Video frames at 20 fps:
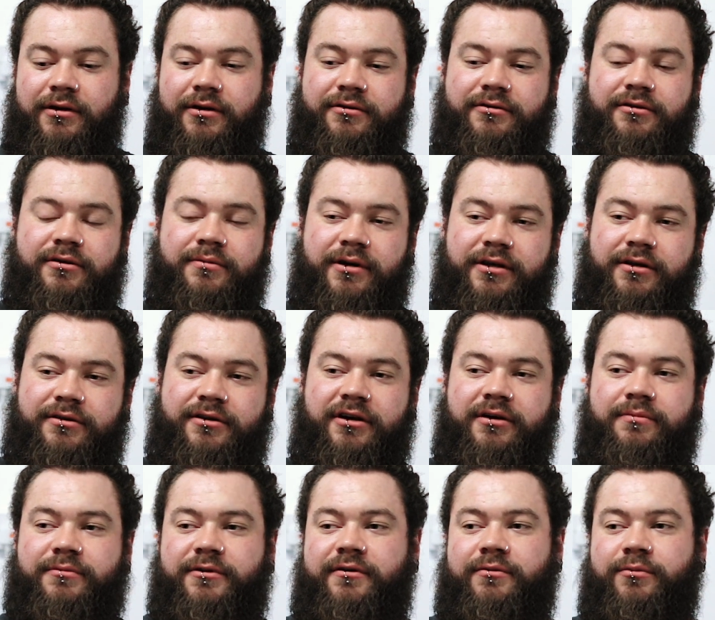So by the
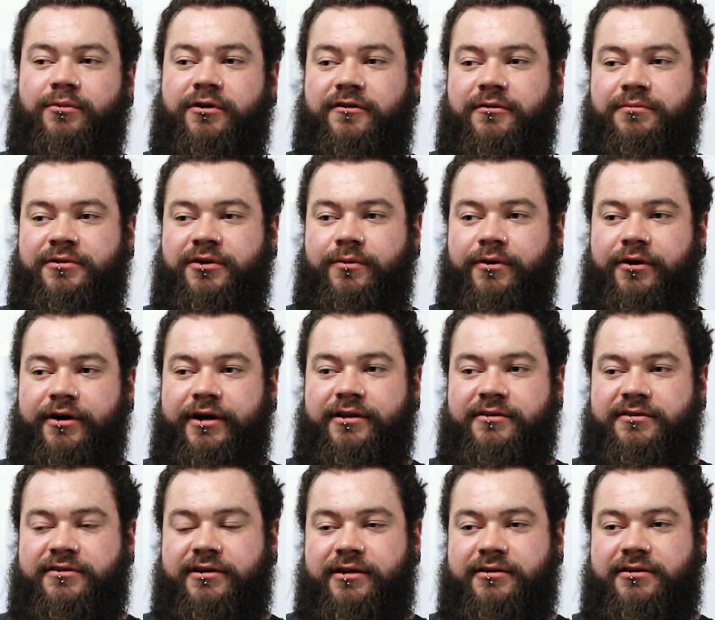time we're up to working
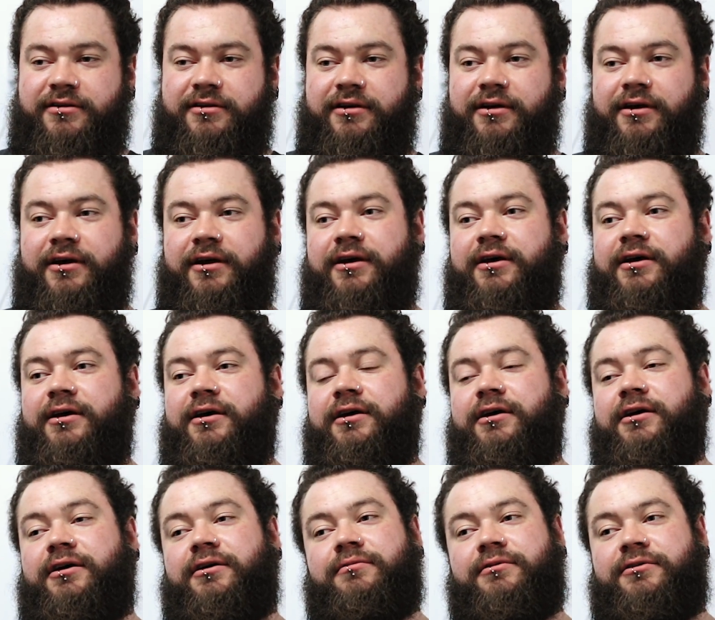sets,
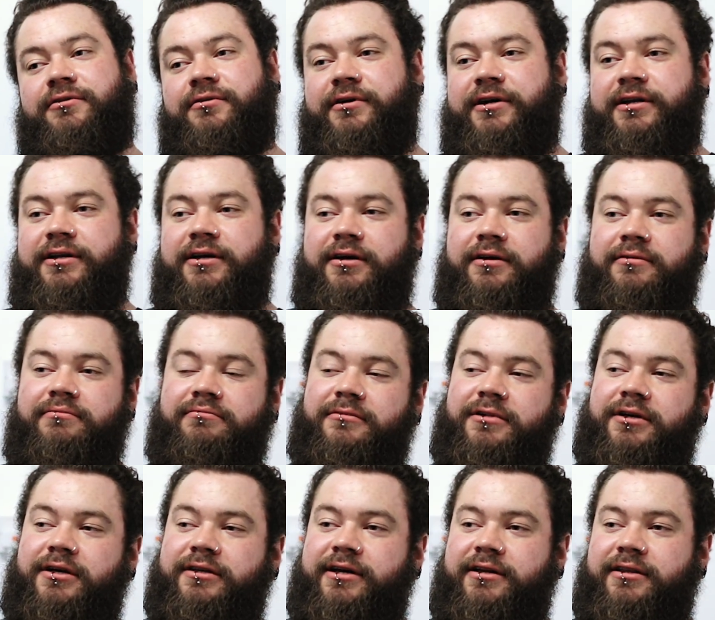we're talking a
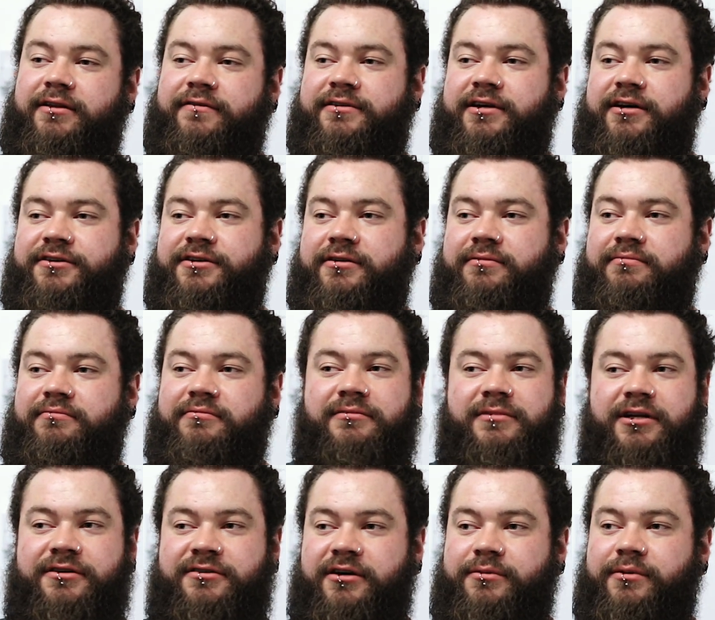deadlift session.
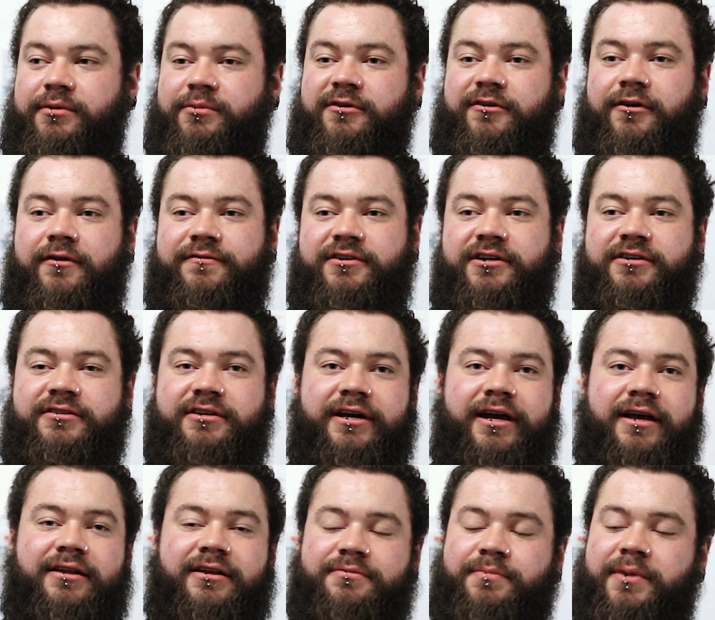Let's say we're off season
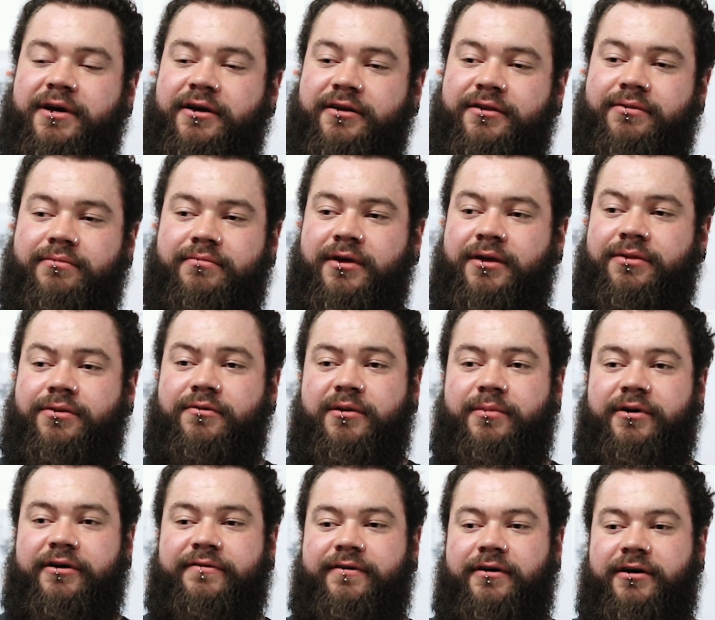again, let's pick a
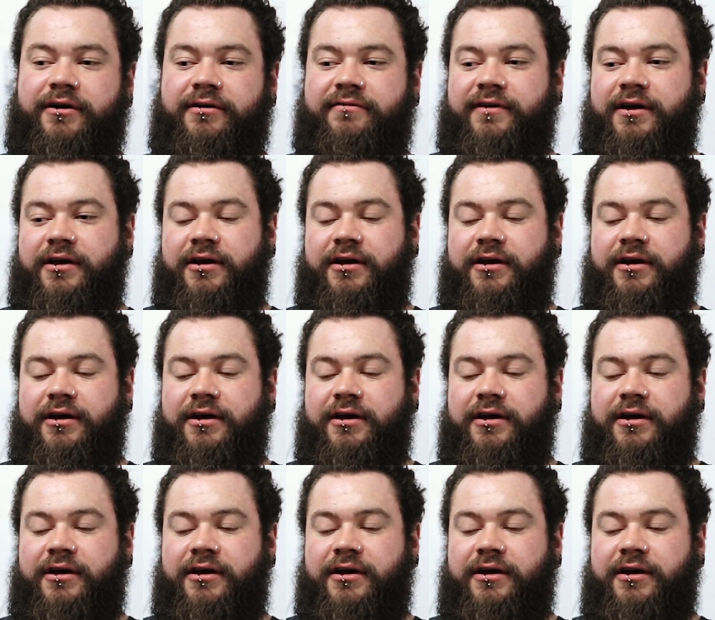3x5.